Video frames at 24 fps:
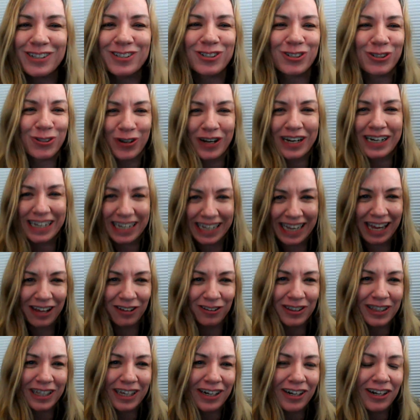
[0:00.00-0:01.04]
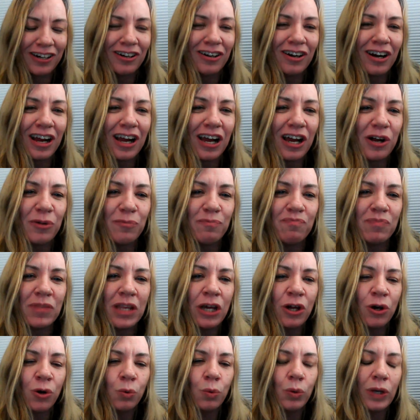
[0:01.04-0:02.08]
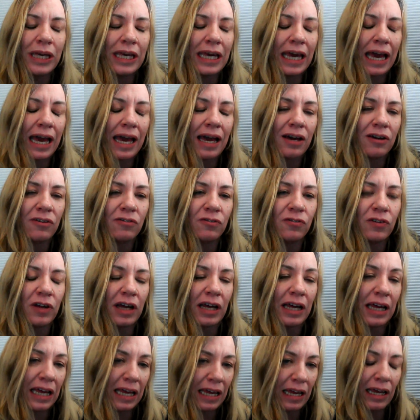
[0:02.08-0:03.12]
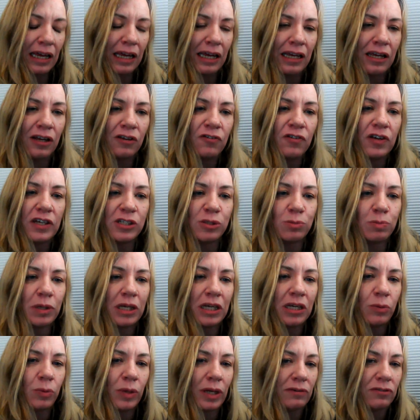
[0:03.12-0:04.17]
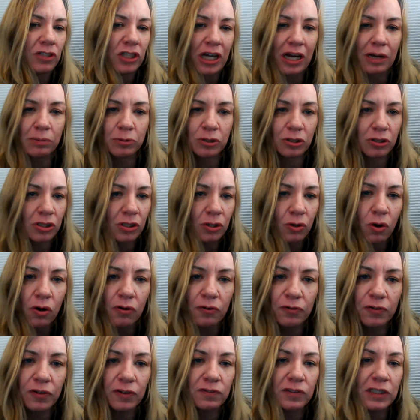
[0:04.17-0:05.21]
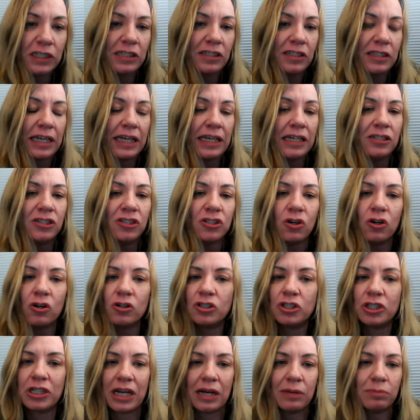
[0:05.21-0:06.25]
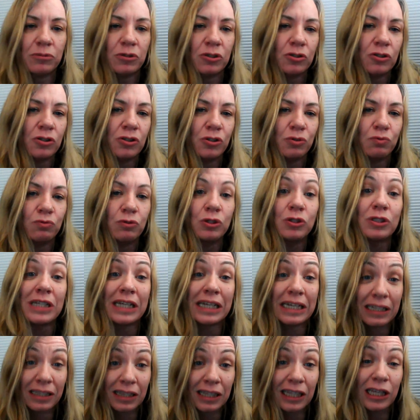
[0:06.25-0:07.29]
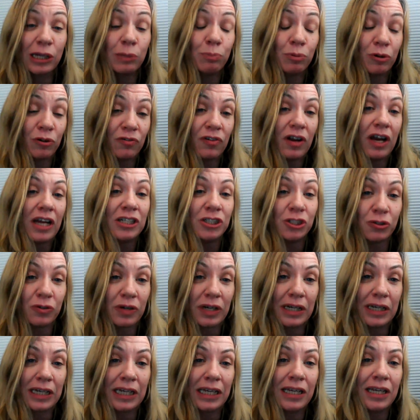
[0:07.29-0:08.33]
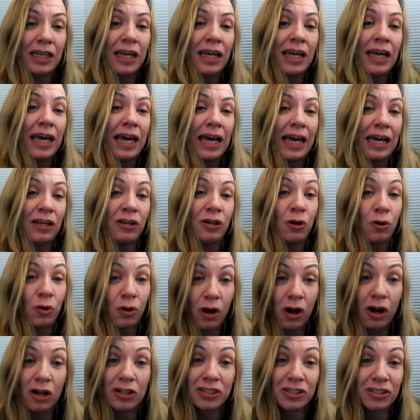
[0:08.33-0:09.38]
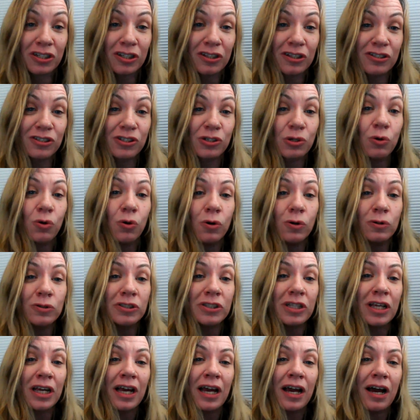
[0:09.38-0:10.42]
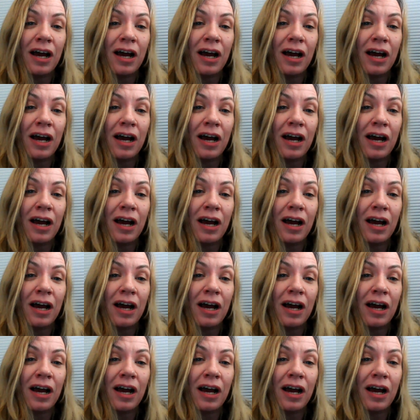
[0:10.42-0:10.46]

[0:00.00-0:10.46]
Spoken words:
There's training out there. We have AFSP, we have chapters in all 50 states. Our chapters routinely provide training at no cost to the schools.